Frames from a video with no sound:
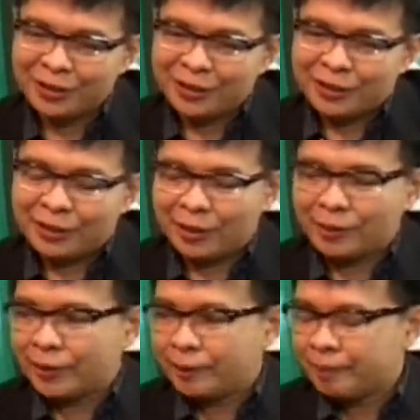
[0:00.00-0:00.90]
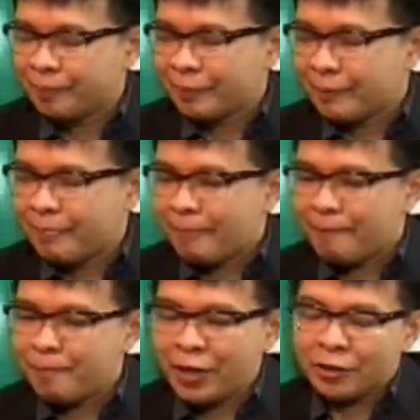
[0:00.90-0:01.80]
Now,
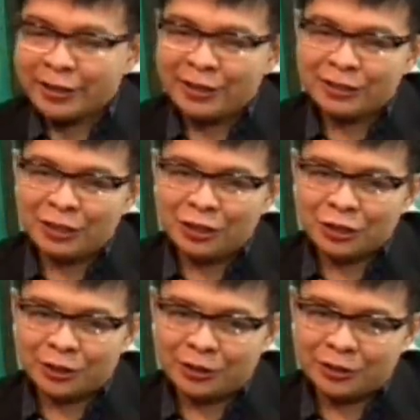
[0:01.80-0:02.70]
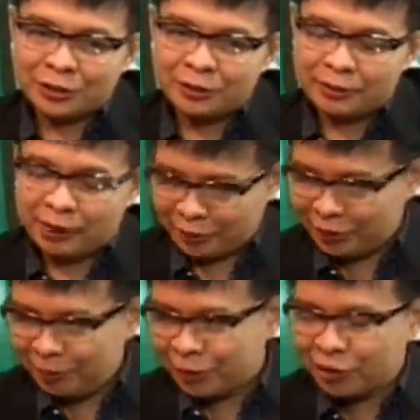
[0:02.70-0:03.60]
many organizations on the
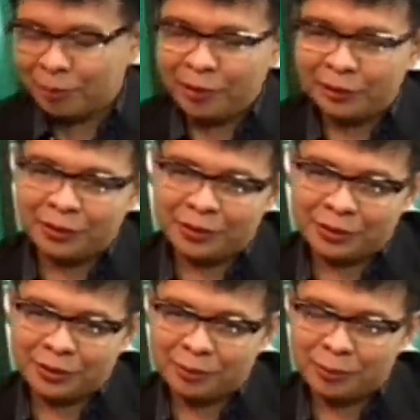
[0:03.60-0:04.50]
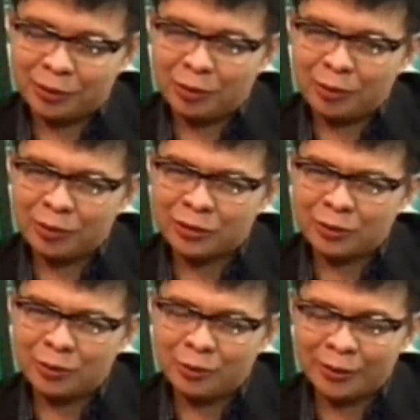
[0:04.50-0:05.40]
different community also
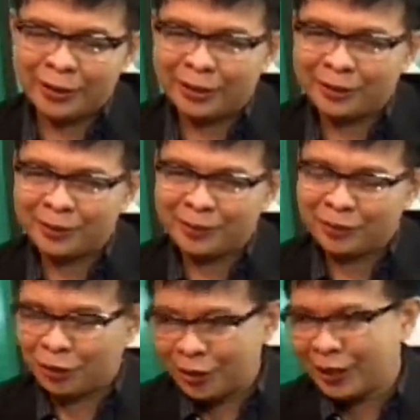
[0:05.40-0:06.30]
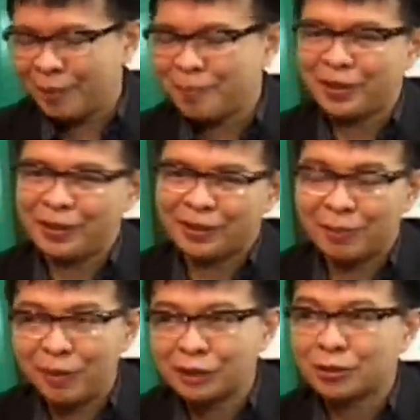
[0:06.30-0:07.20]
look at your company as a
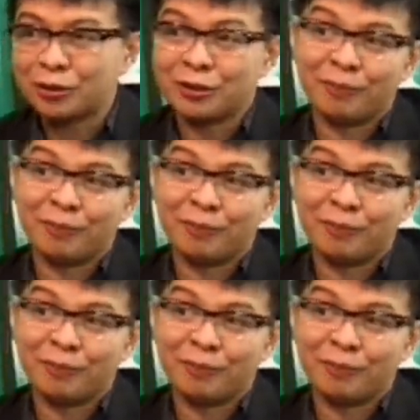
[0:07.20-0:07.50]
source.